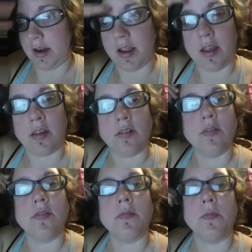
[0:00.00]

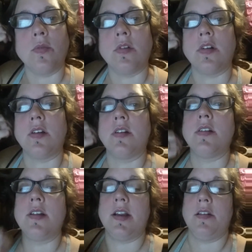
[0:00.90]
have more
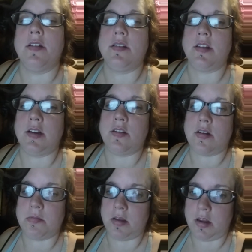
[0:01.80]
interesting
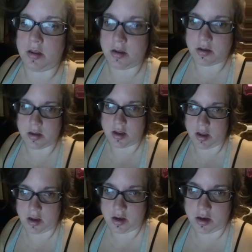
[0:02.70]
topics
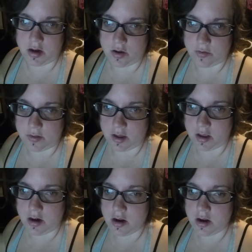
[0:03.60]
and all that.